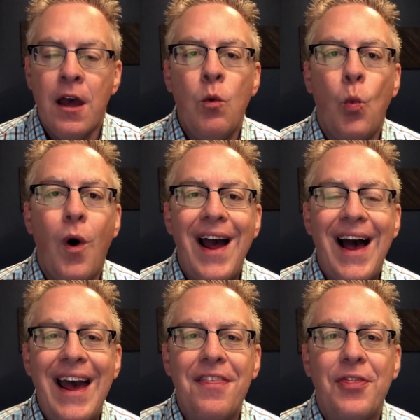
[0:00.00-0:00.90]
and why
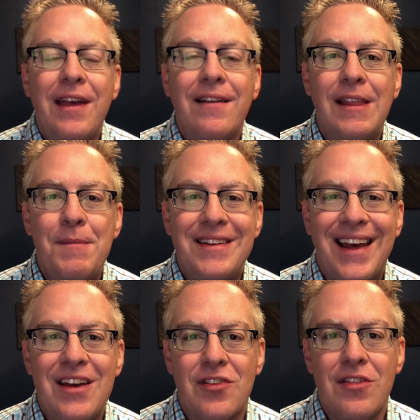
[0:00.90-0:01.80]
I think
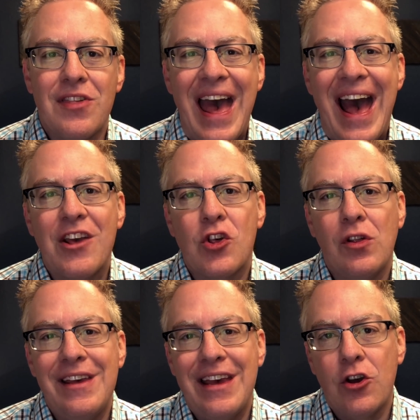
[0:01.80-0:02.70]
limitations
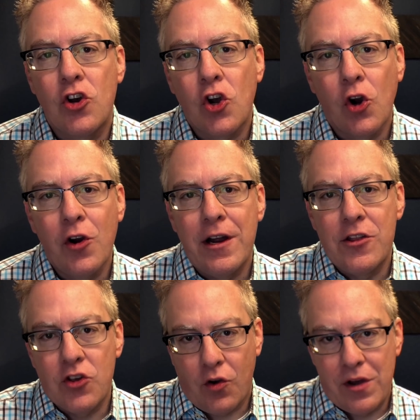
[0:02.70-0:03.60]
actually
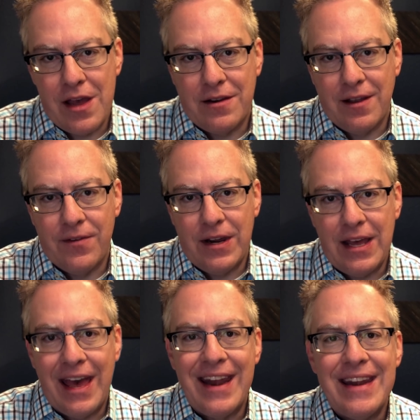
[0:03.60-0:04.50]
encourage
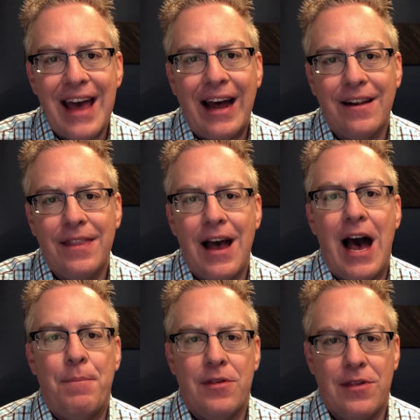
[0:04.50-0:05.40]
creativity and not the
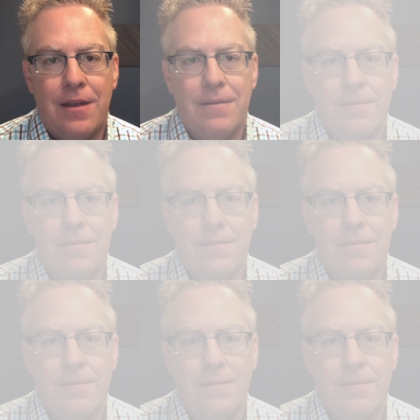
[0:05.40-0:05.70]
opposite.